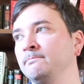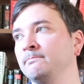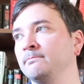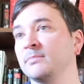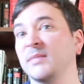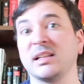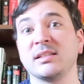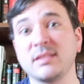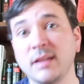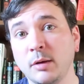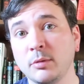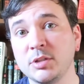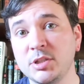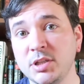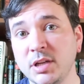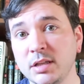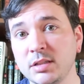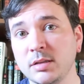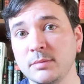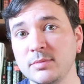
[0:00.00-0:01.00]
That's not what
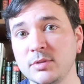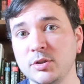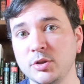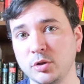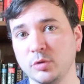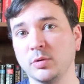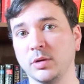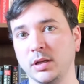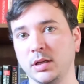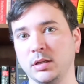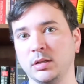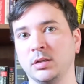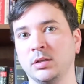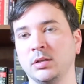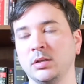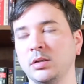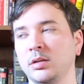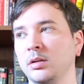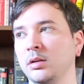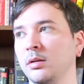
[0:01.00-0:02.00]
she ends up doing,
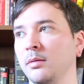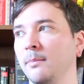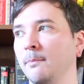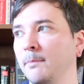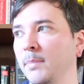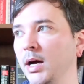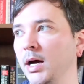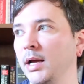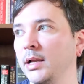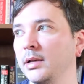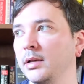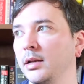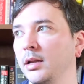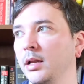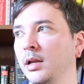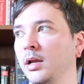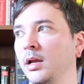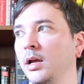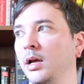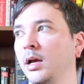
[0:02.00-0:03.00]
but
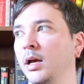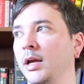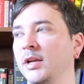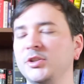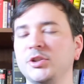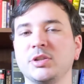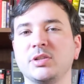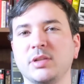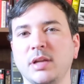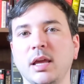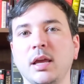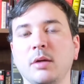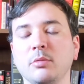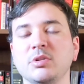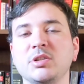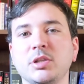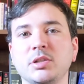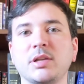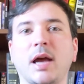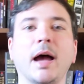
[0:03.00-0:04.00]
I
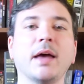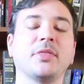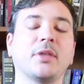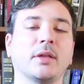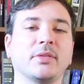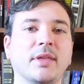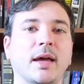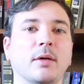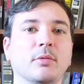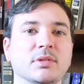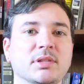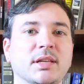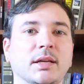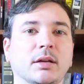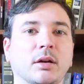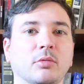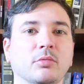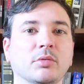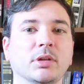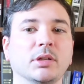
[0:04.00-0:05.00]
thought that was like
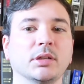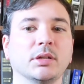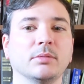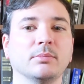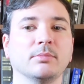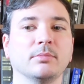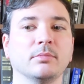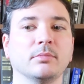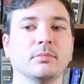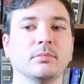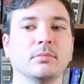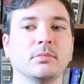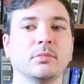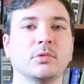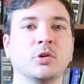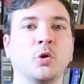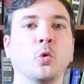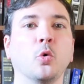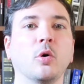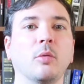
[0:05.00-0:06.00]
a really
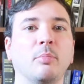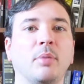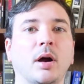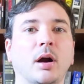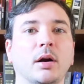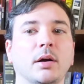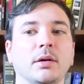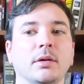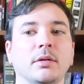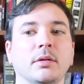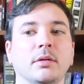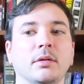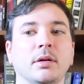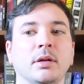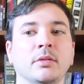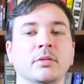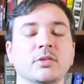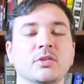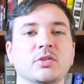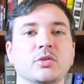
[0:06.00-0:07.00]
cool part
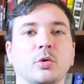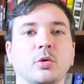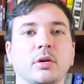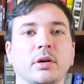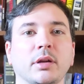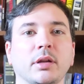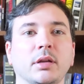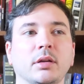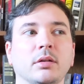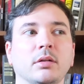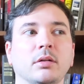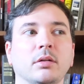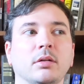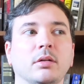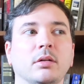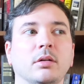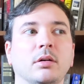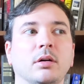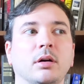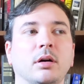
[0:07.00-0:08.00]
in the story,
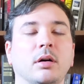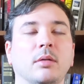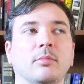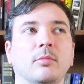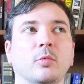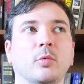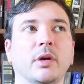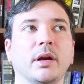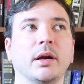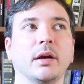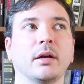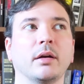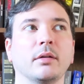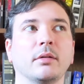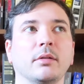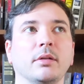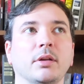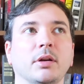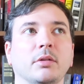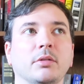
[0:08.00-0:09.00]
where
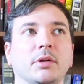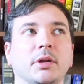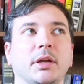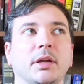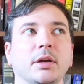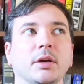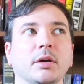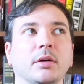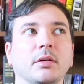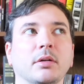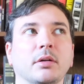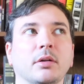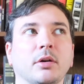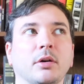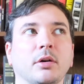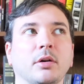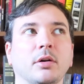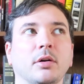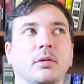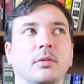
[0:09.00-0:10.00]
you hear
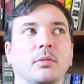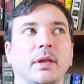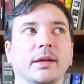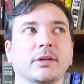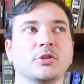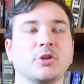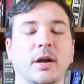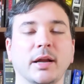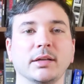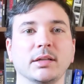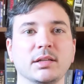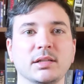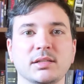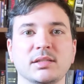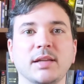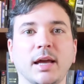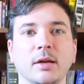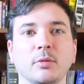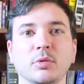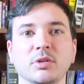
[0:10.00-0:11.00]
her like trying to
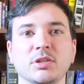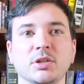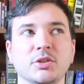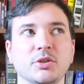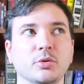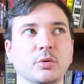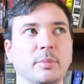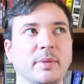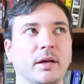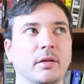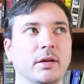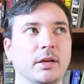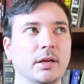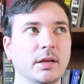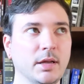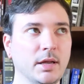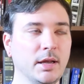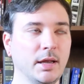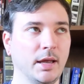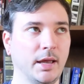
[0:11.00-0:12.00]
decide what to do about it.
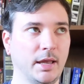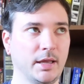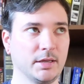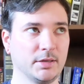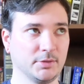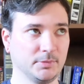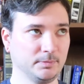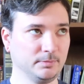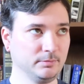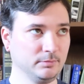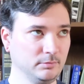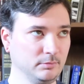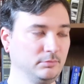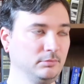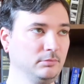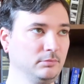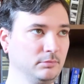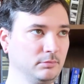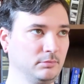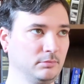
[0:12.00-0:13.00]
And
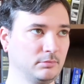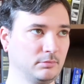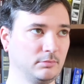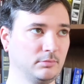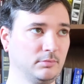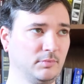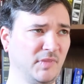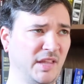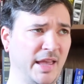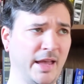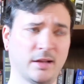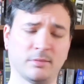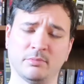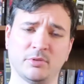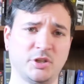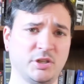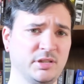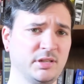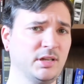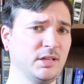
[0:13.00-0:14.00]
yeah,
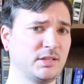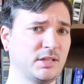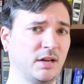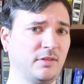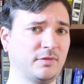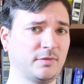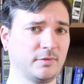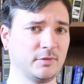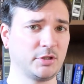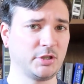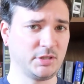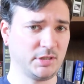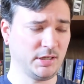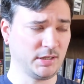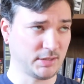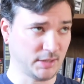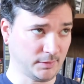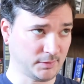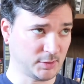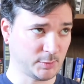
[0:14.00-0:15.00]
she's in a tough
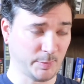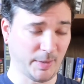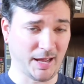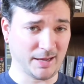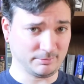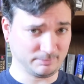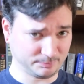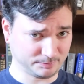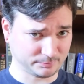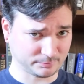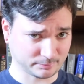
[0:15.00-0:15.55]
spot.